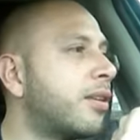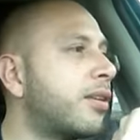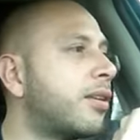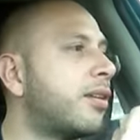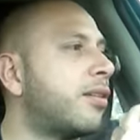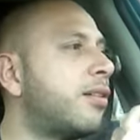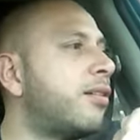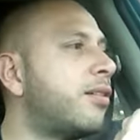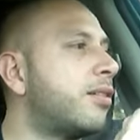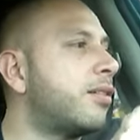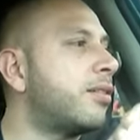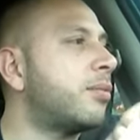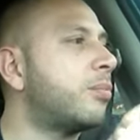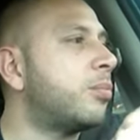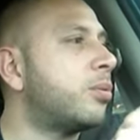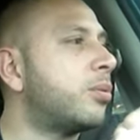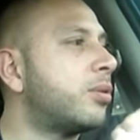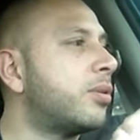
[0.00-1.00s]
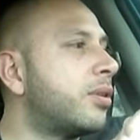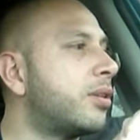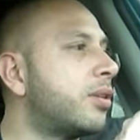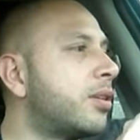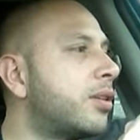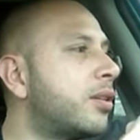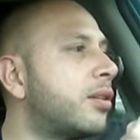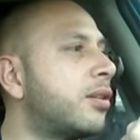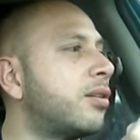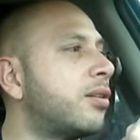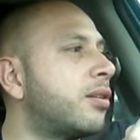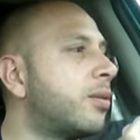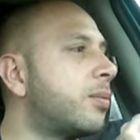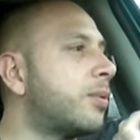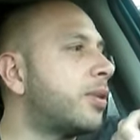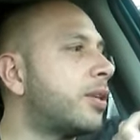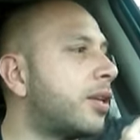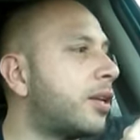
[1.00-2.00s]
and all this bullshit. You know
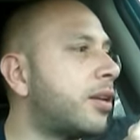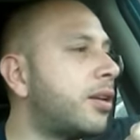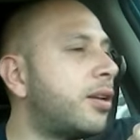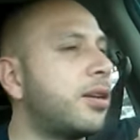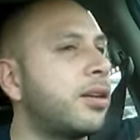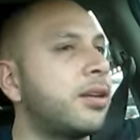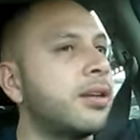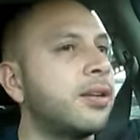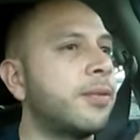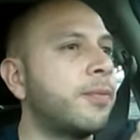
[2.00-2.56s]
what I'm saying? Like,